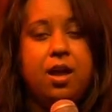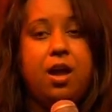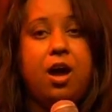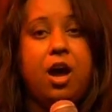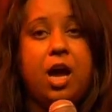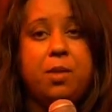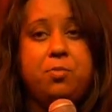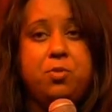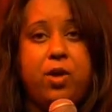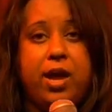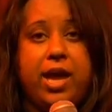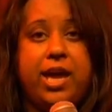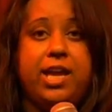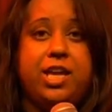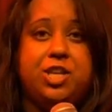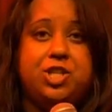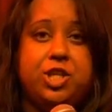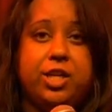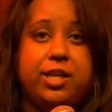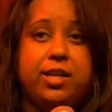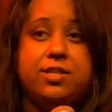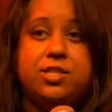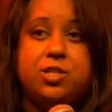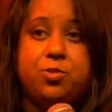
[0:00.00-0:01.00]
I'm not
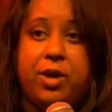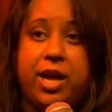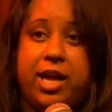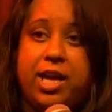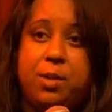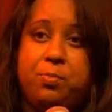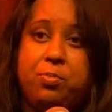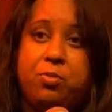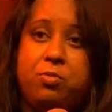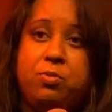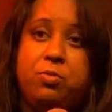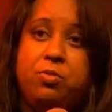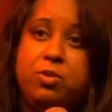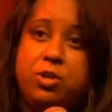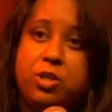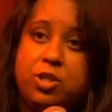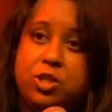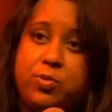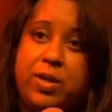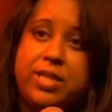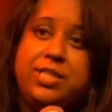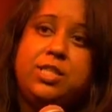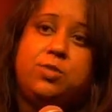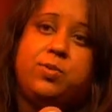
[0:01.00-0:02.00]
ageing until April
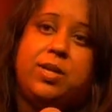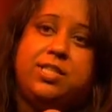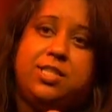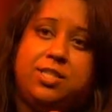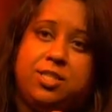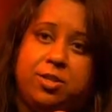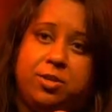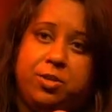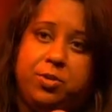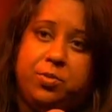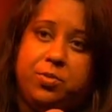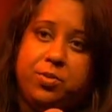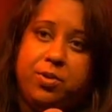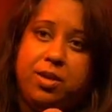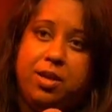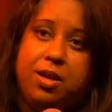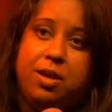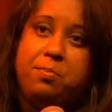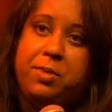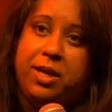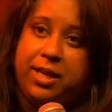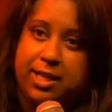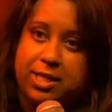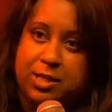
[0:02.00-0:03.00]
2022,
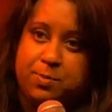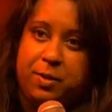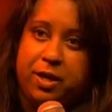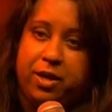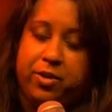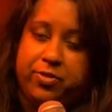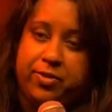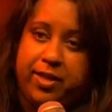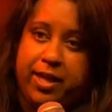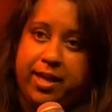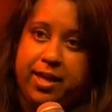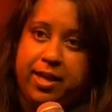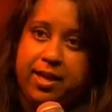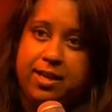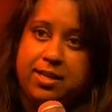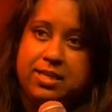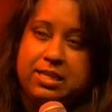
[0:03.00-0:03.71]
my next birthday.